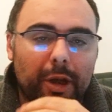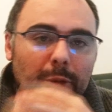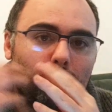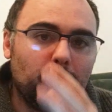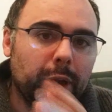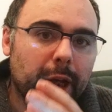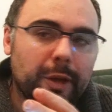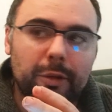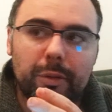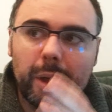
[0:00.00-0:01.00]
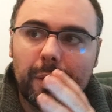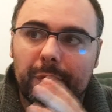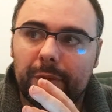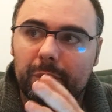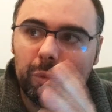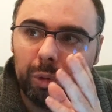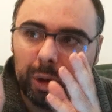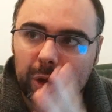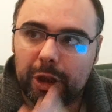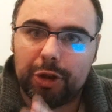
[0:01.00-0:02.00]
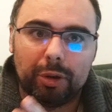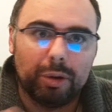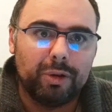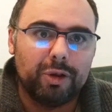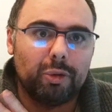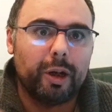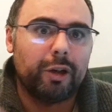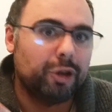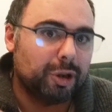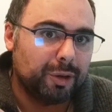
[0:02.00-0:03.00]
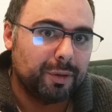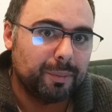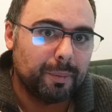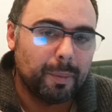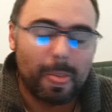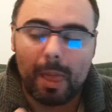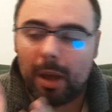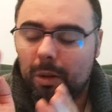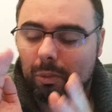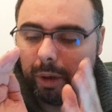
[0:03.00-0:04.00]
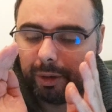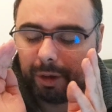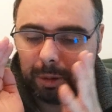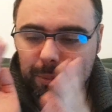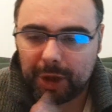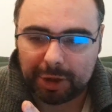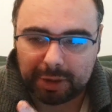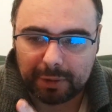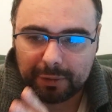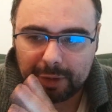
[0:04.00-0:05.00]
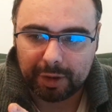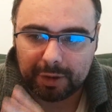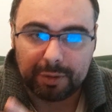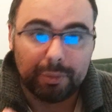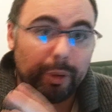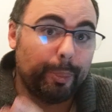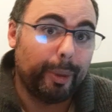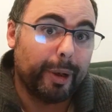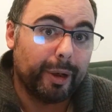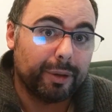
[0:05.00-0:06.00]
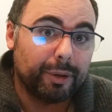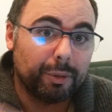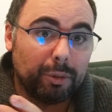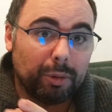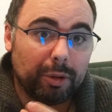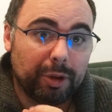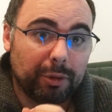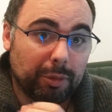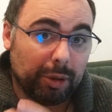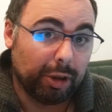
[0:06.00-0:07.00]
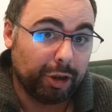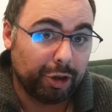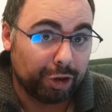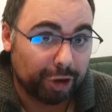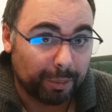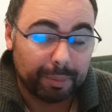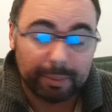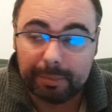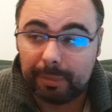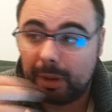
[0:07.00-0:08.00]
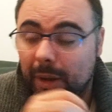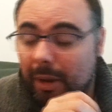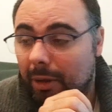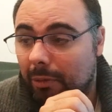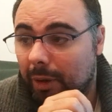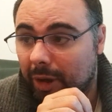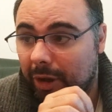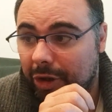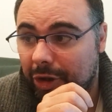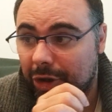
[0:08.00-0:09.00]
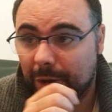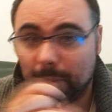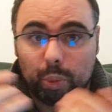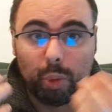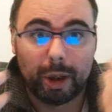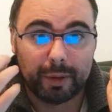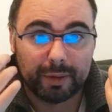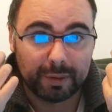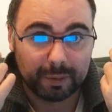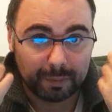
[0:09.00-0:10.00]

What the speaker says: In one hand, you have relational strategies, where the objective is to repair the relationship with